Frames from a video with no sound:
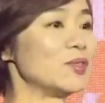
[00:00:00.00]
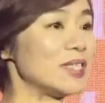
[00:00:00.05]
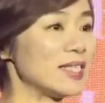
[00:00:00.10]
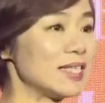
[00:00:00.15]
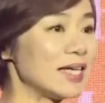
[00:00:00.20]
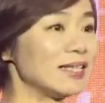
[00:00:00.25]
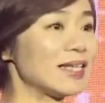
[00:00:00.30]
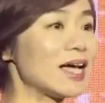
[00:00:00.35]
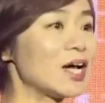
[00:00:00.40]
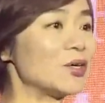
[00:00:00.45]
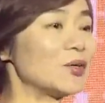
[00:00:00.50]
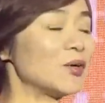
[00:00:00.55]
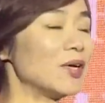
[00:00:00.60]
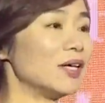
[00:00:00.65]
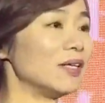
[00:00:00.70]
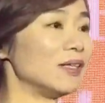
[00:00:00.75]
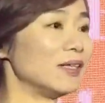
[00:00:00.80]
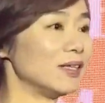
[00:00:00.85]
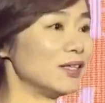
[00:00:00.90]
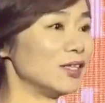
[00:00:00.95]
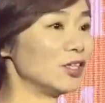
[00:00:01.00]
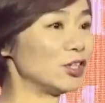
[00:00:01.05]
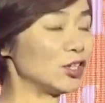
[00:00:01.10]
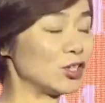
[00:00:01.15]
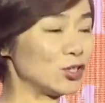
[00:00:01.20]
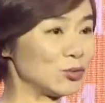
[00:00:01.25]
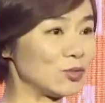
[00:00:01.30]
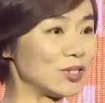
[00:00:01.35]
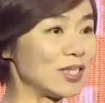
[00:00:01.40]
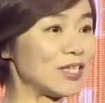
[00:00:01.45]
And then we would like
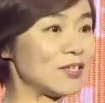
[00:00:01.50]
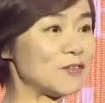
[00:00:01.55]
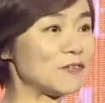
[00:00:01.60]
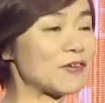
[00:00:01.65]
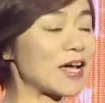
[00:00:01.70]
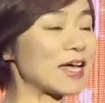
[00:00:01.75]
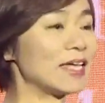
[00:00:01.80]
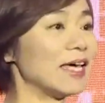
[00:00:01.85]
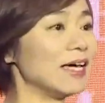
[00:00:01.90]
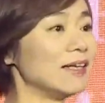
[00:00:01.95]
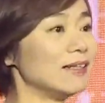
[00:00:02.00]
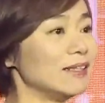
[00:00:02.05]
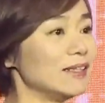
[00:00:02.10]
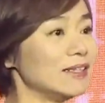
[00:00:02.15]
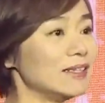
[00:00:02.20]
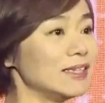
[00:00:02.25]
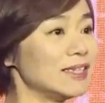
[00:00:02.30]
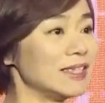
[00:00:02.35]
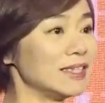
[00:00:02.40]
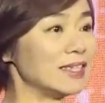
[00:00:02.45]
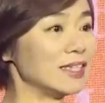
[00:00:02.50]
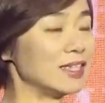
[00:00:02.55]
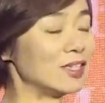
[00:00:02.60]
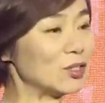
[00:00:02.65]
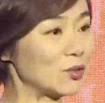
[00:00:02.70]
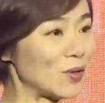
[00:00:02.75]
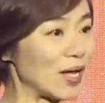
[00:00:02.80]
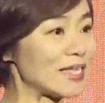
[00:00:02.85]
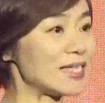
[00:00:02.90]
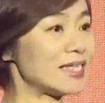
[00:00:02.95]
to come to the
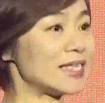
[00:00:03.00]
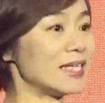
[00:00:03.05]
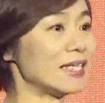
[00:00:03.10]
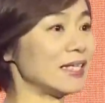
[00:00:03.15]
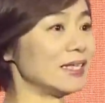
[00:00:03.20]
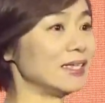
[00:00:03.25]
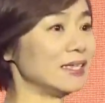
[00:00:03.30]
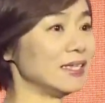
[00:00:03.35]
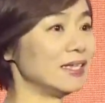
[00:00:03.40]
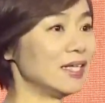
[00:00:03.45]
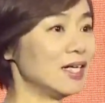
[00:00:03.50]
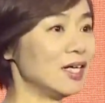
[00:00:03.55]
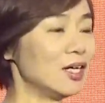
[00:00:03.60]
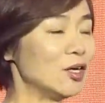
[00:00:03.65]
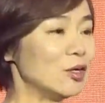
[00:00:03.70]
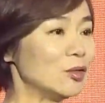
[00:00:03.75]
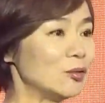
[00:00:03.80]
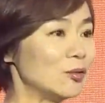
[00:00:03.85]
themed speeches.